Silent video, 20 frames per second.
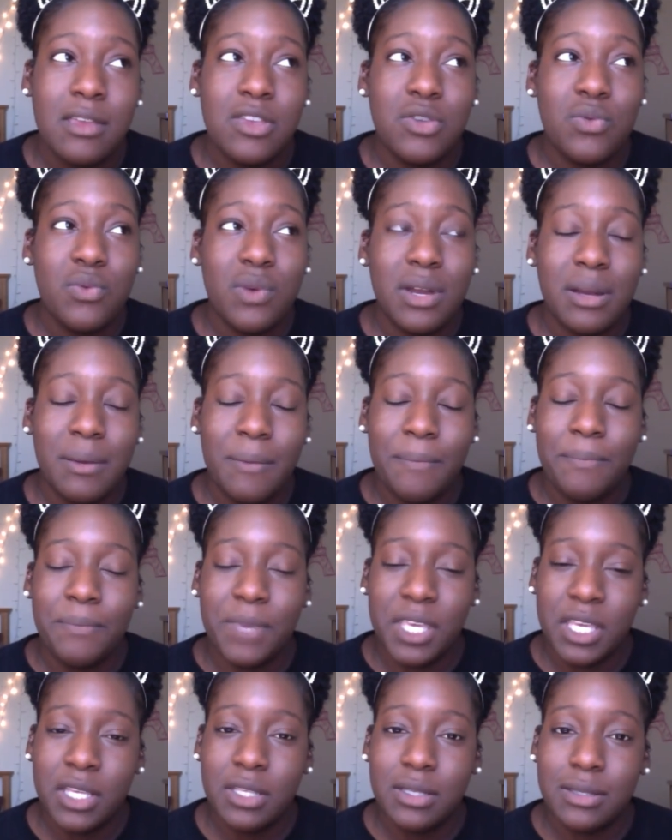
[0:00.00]
You want to
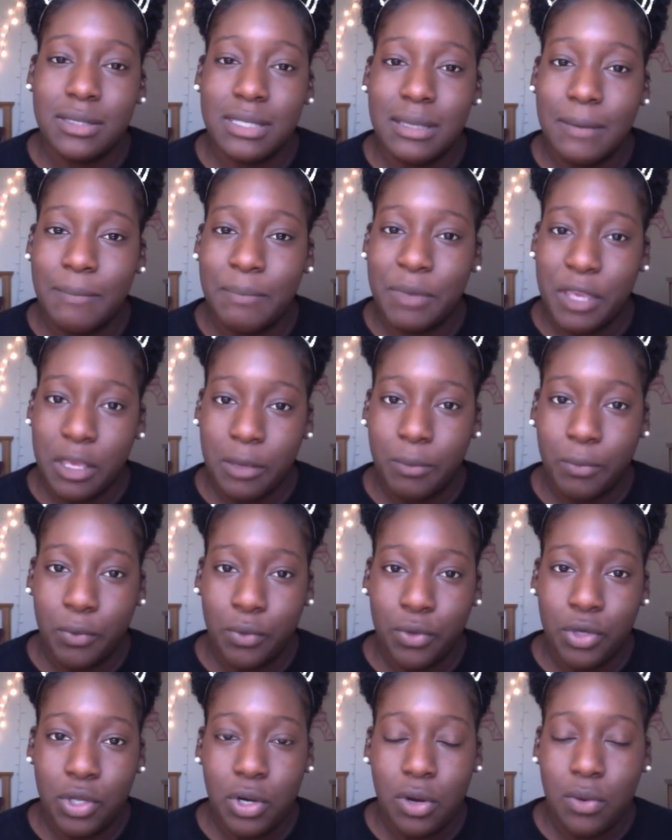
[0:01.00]
meet some
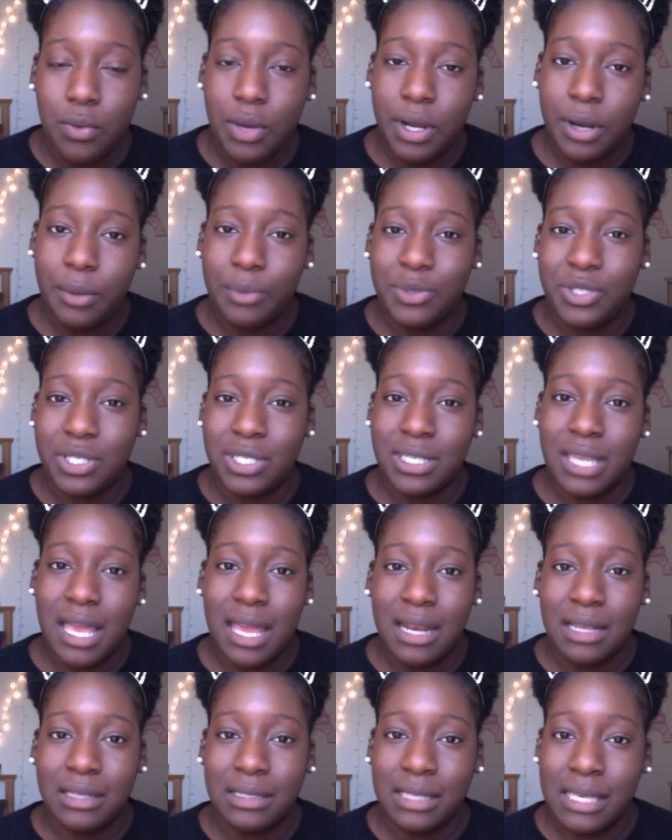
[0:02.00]
people. You don't want to just
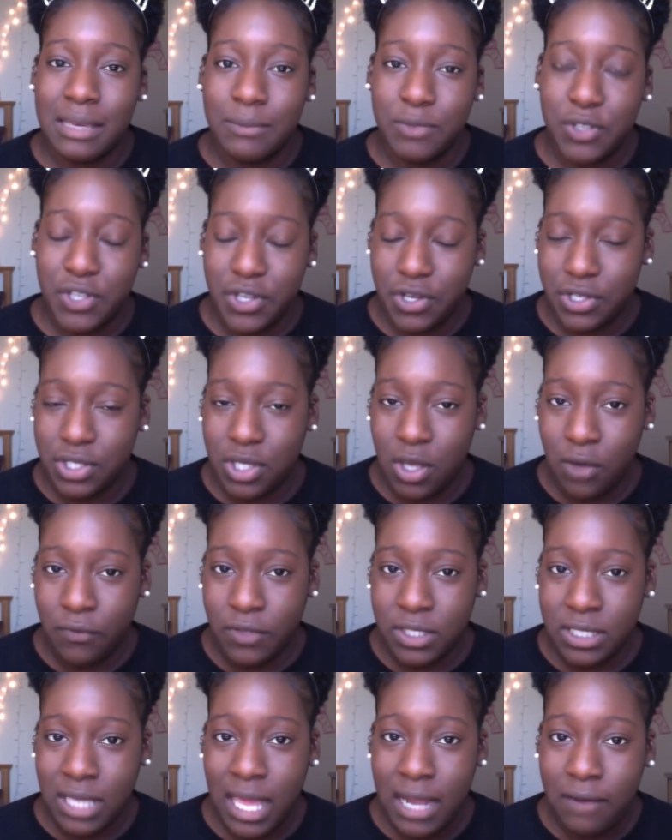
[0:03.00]
kind of keep to yourself.
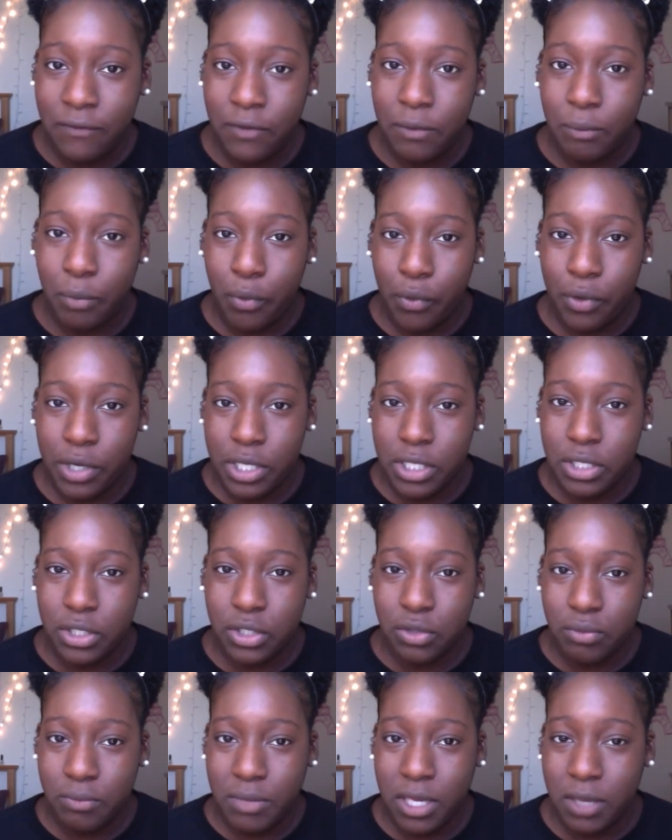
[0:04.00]
It's kind of
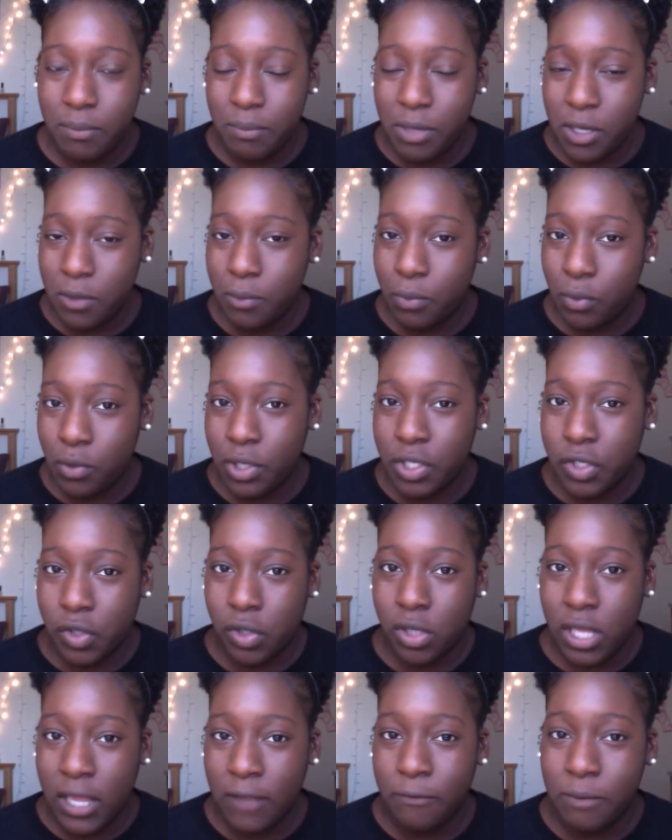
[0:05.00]
important to meet people in
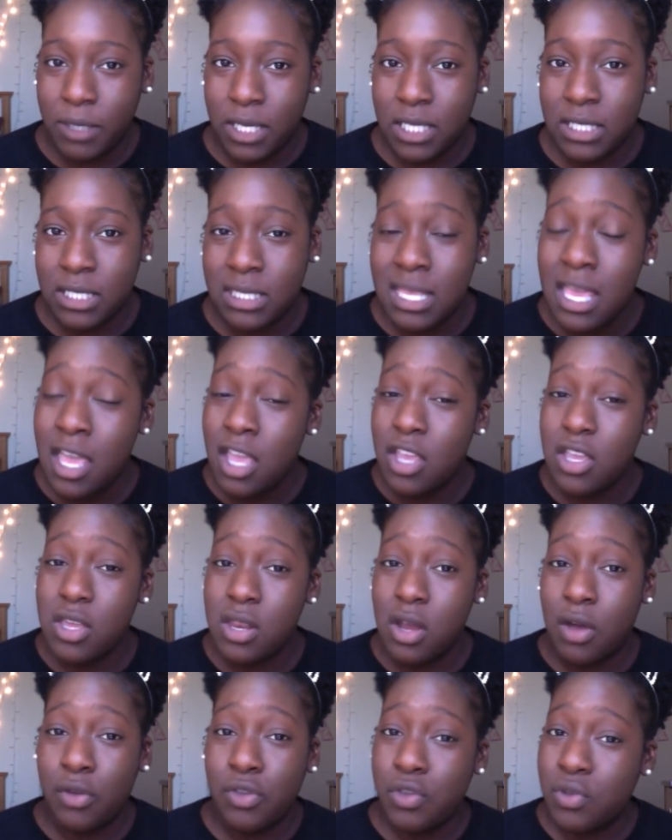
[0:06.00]
your life because you
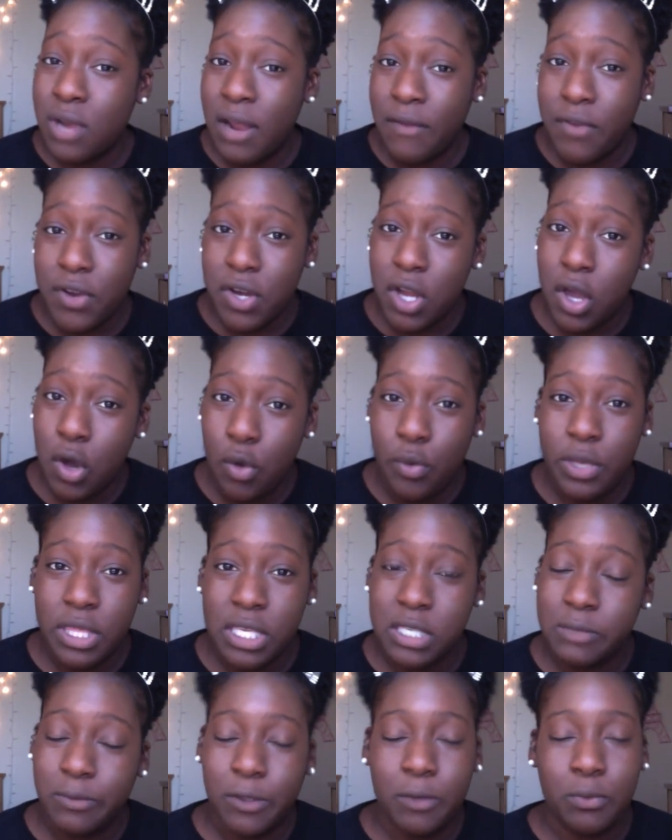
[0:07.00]
never know when
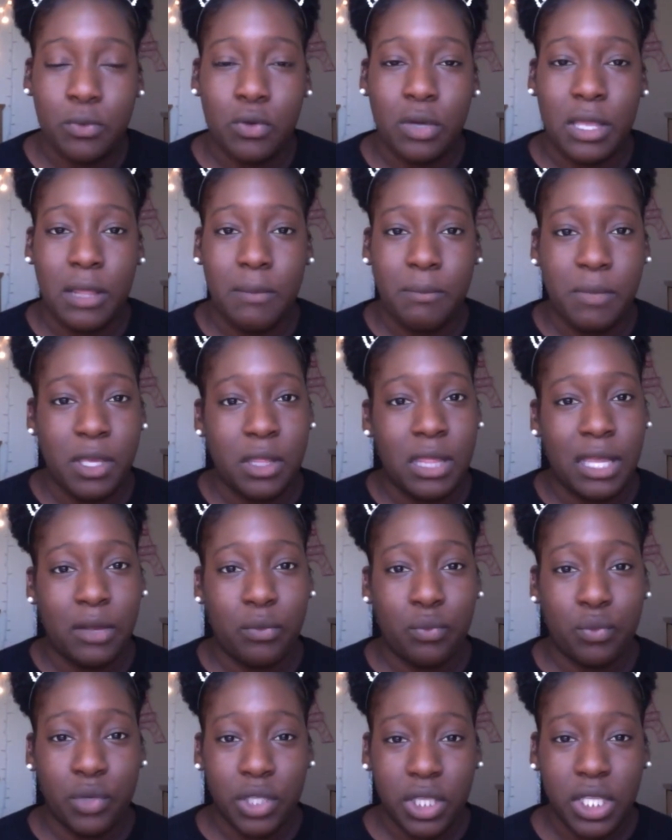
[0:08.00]
these people can be like
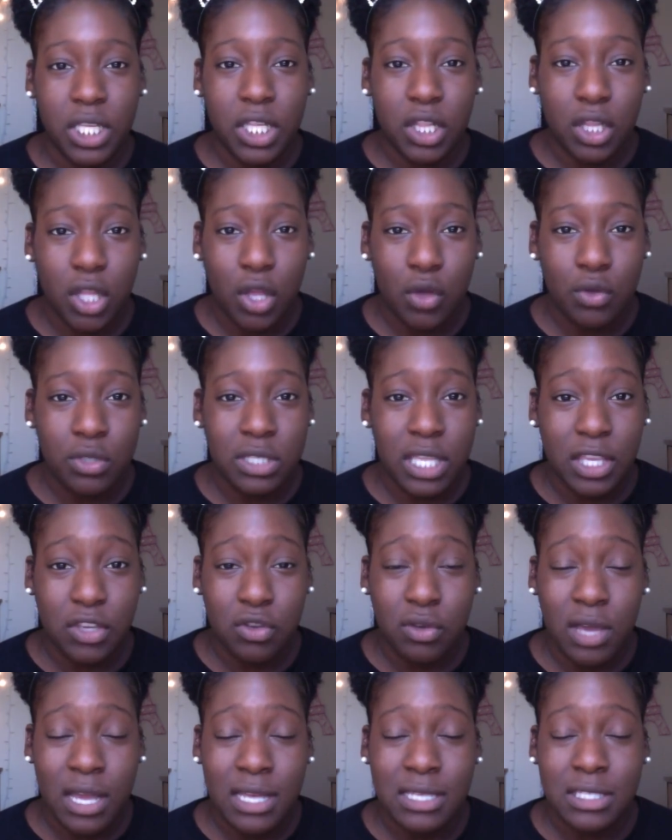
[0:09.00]
really close. Like
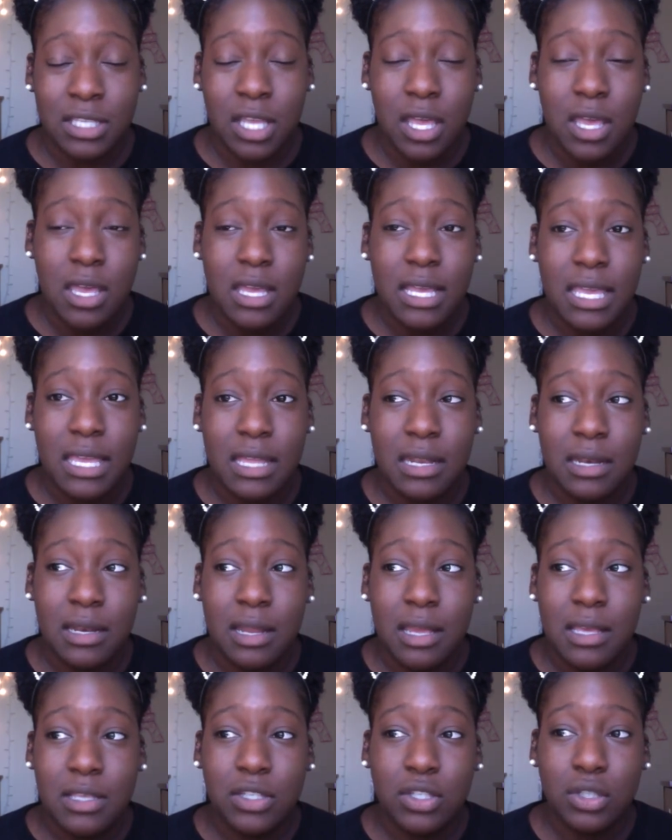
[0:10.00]
you guys can
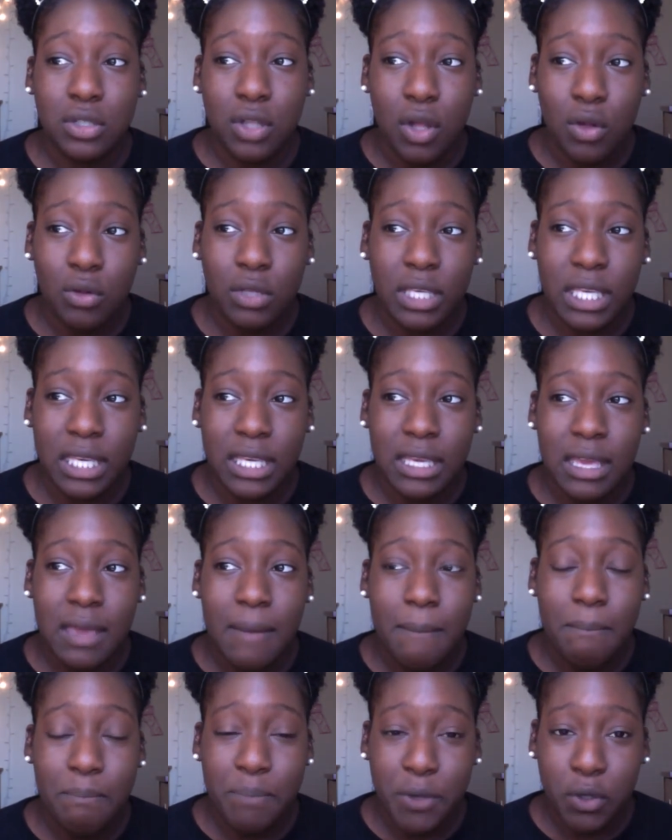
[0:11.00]
slowly
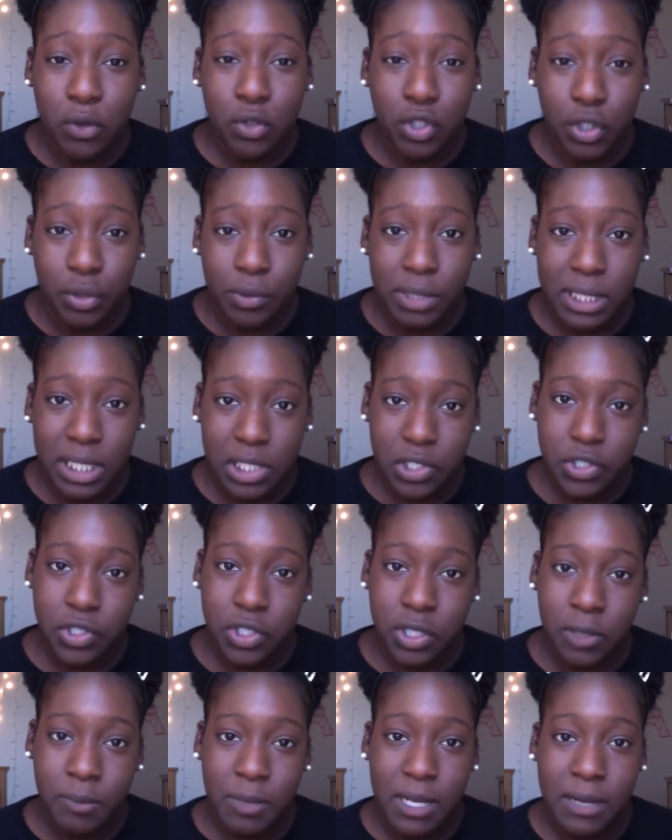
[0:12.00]
build your
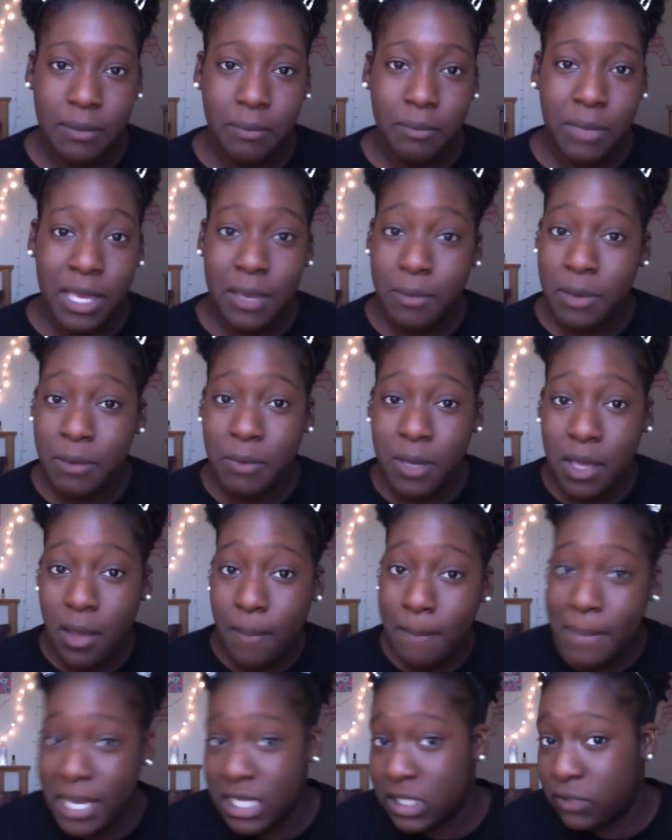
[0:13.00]
relationship and maybe
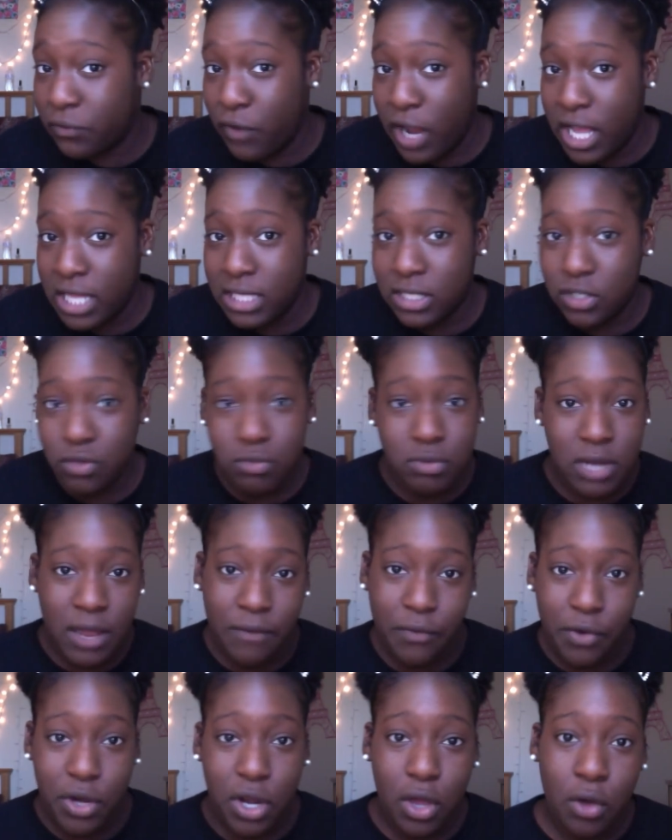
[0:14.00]
become best friends. You
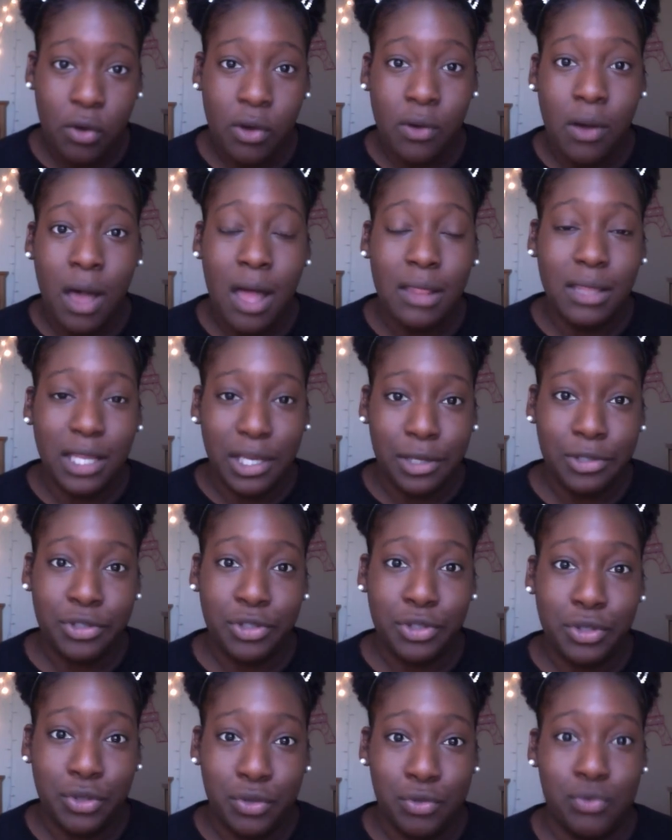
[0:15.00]
never know
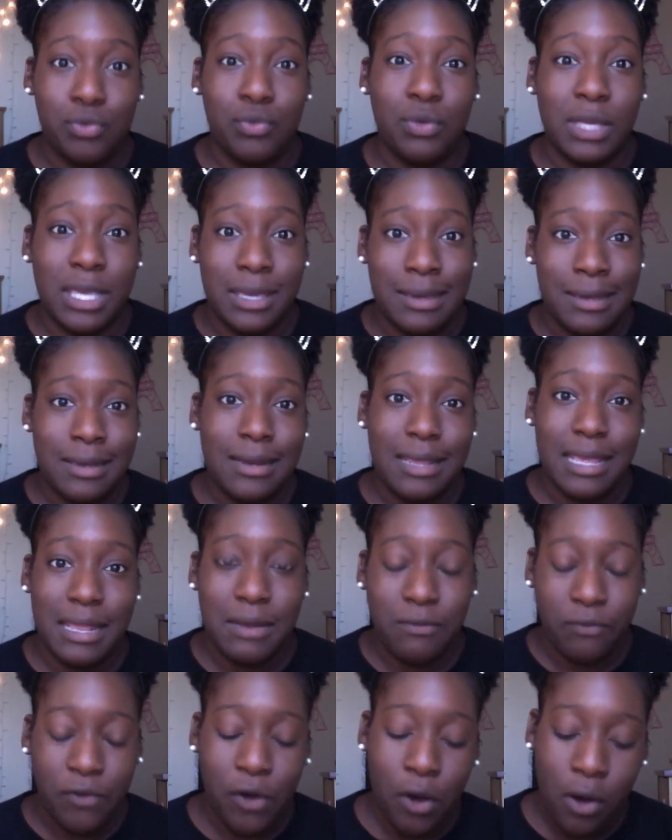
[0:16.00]
unless you get
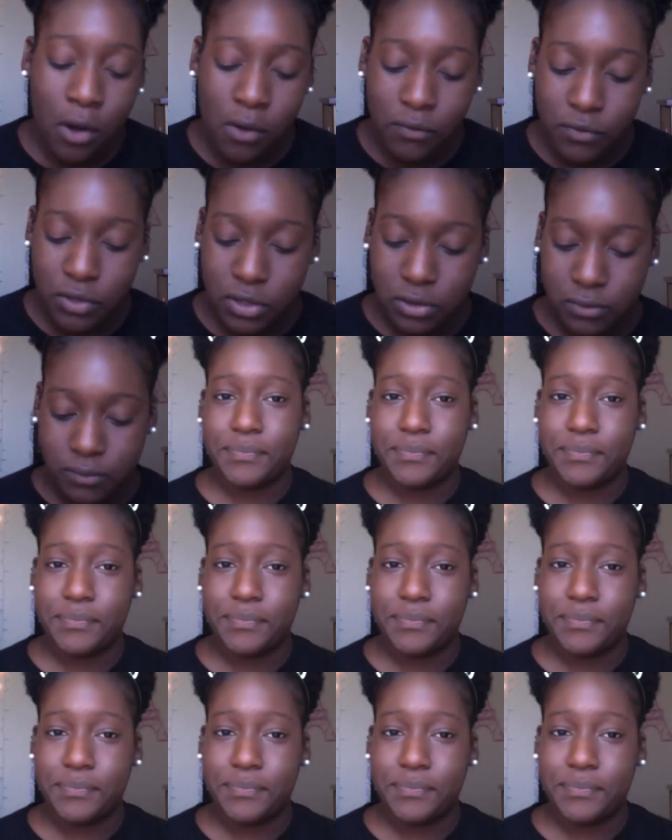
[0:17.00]
involved.